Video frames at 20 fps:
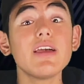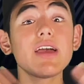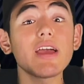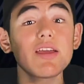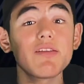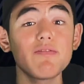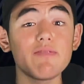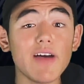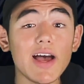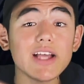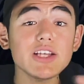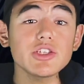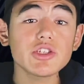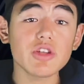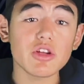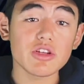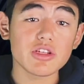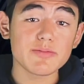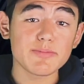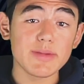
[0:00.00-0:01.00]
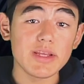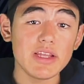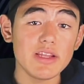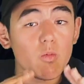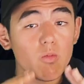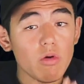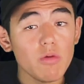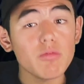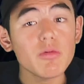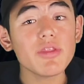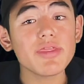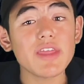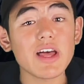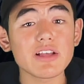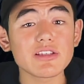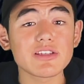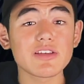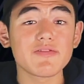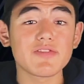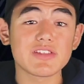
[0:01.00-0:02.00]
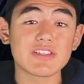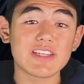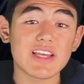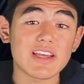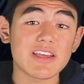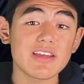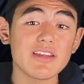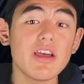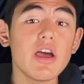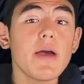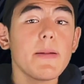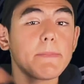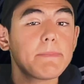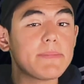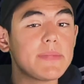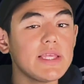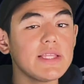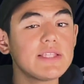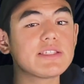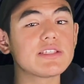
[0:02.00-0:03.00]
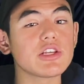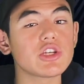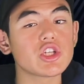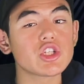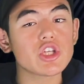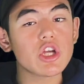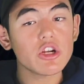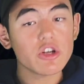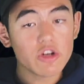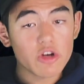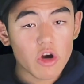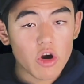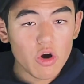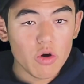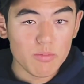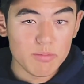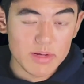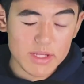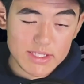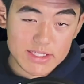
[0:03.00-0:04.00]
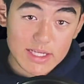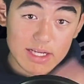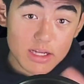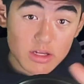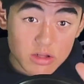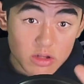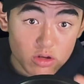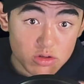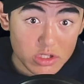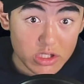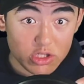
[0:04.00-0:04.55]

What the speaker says: A fast shutter speed, 1/1000th of a second, means the shutter opens and closes